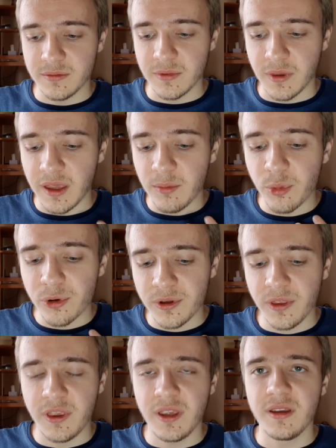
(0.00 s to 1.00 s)
the
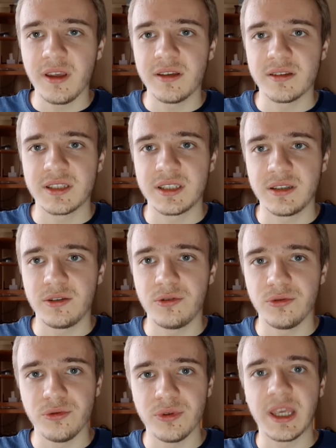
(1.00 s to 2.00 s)
important thing is
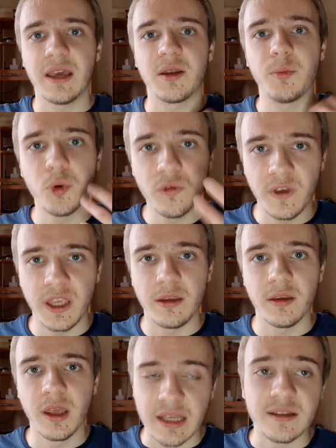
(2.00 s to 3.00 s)
to get
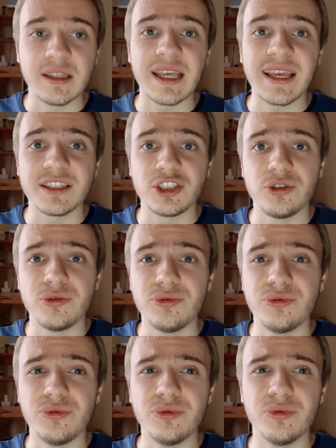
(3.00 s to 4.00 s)
moving, and as
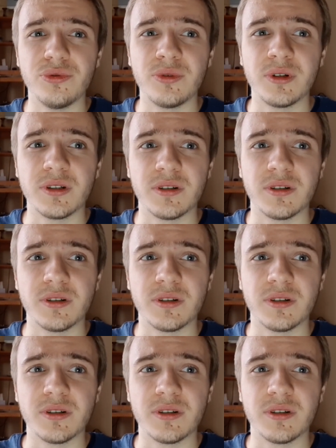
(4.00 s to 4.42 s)
you